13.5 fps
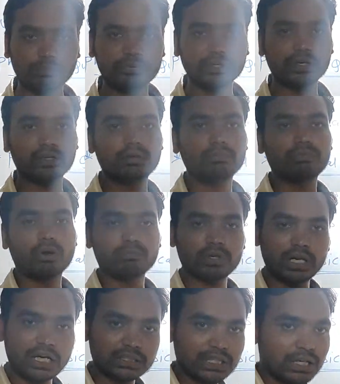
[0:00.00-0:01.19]
chapter from
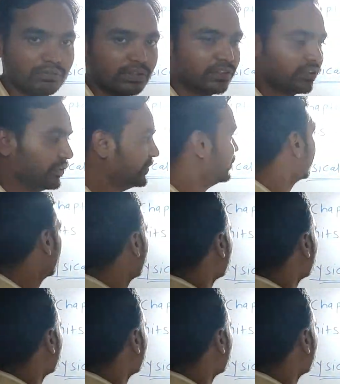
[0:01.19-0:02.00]
class 11th is